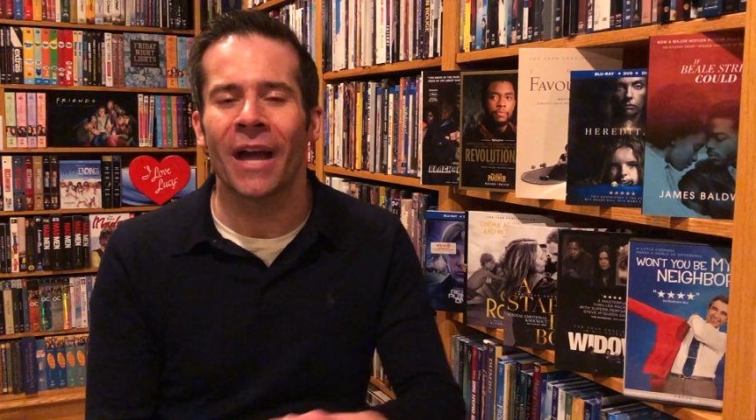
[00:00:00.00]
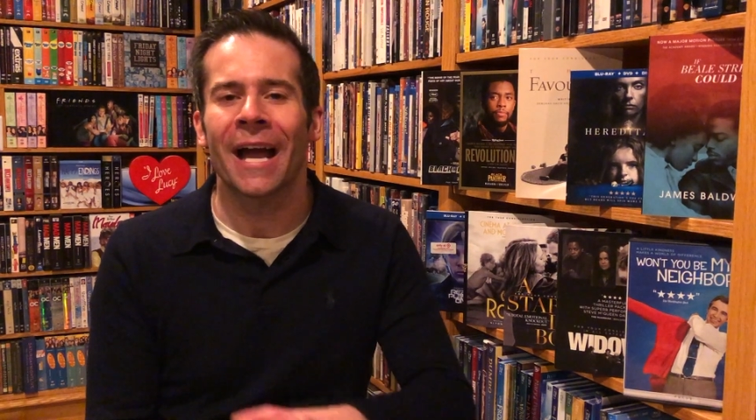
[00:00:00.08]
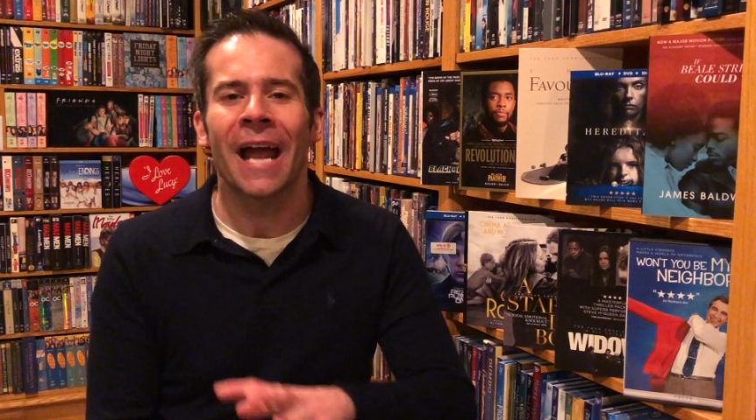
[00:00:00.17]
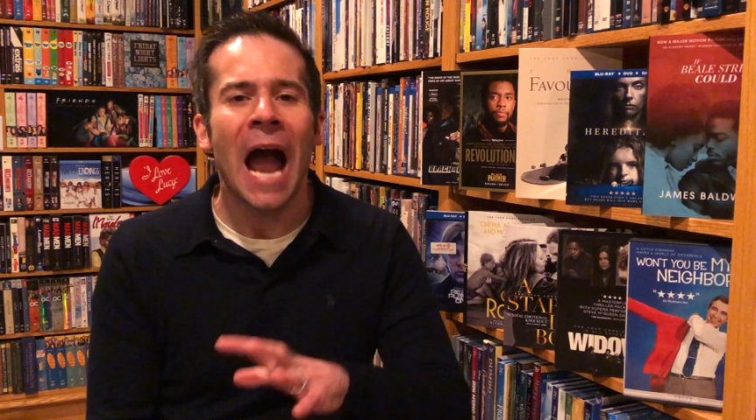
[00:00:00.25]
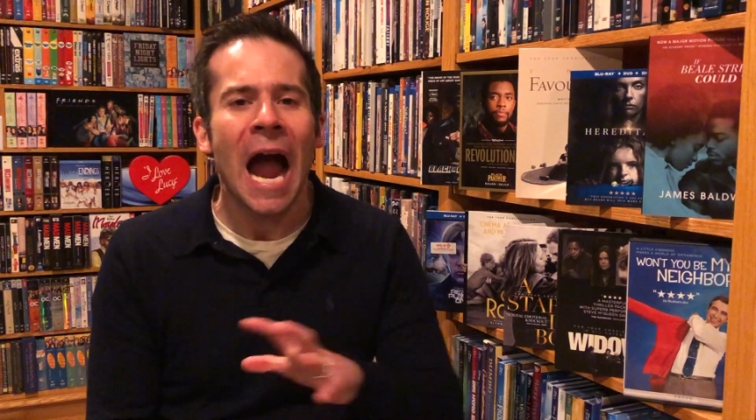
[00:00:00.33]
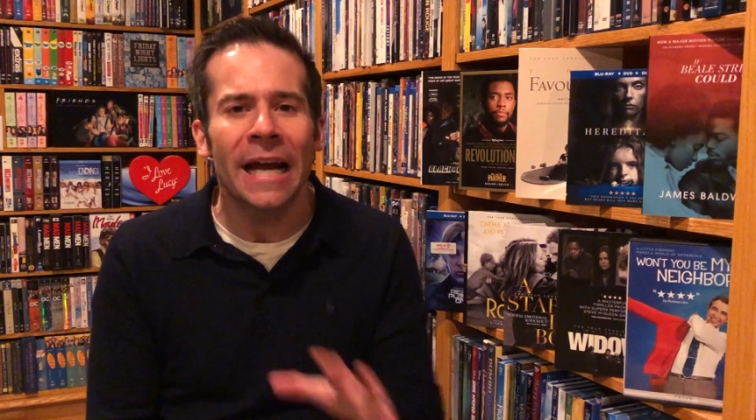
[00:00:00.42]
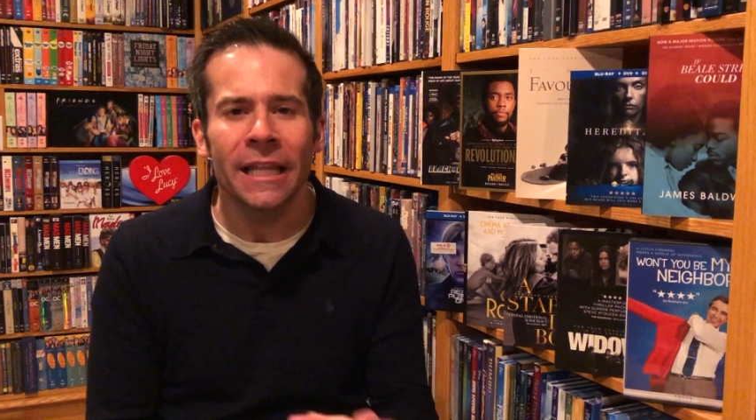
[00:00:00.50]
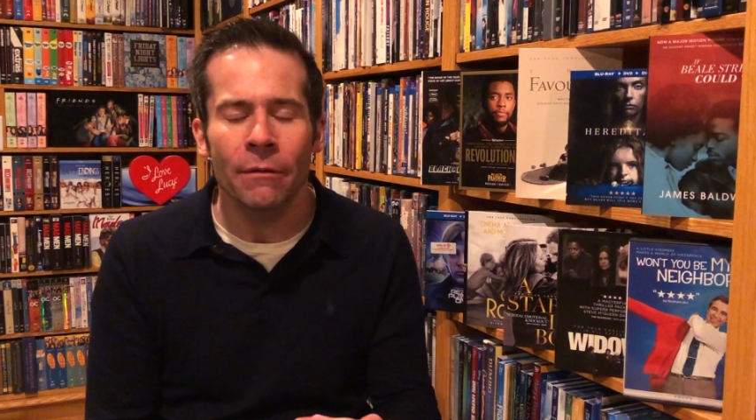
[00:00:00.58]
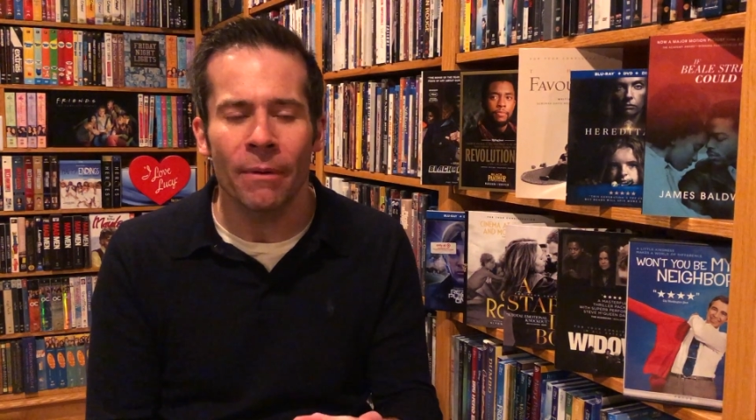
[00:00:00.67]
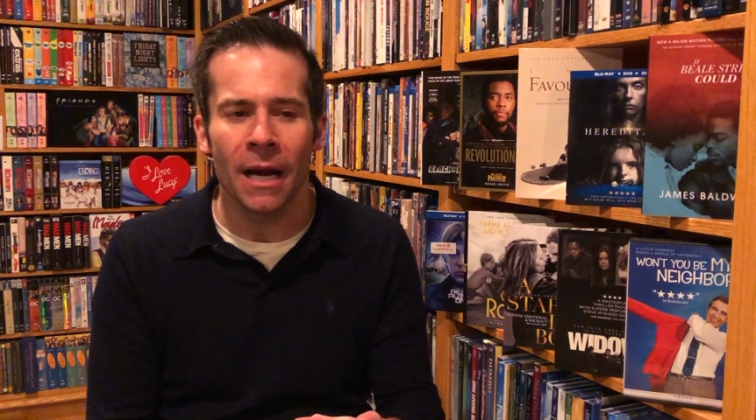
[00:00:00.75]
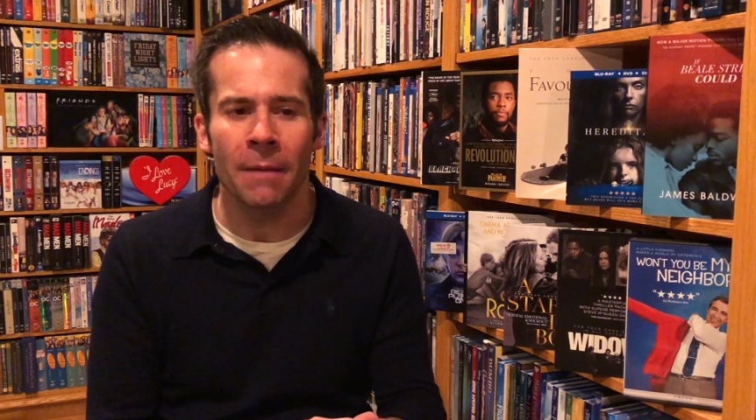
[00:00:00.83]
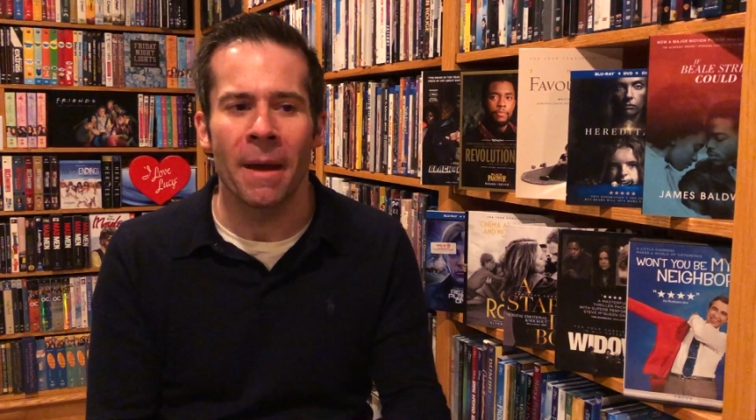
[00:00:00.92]
I highly
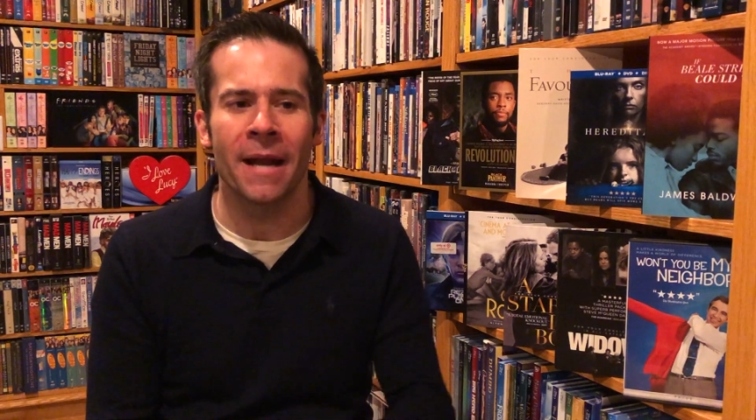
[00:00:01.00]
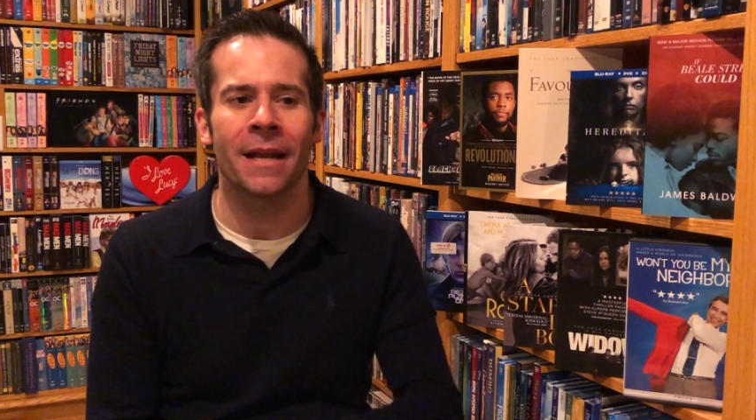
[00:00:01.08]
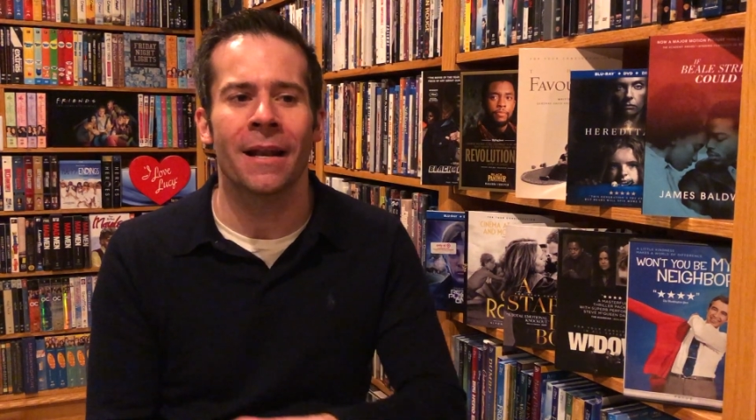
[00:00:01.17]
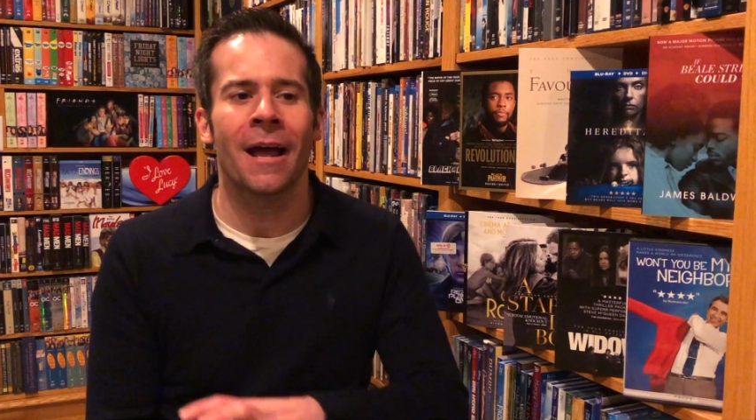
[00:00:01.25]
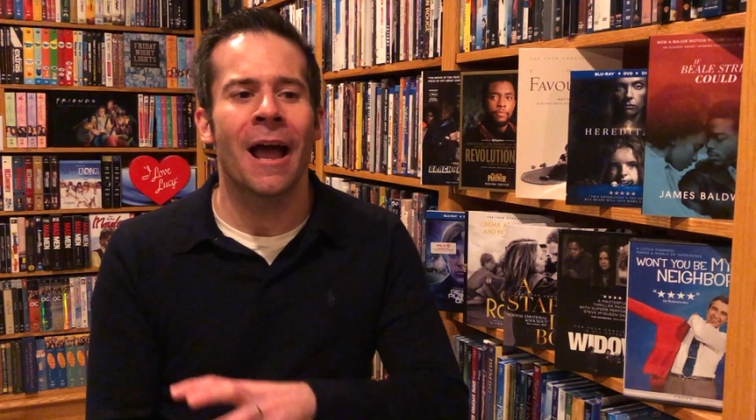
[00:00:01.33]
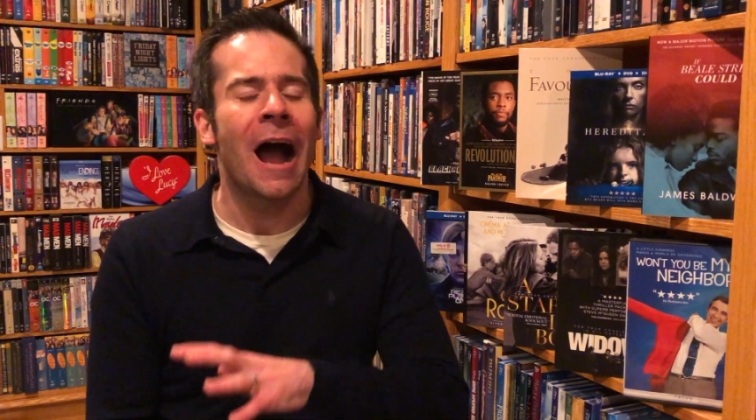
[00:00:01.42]
recommend it.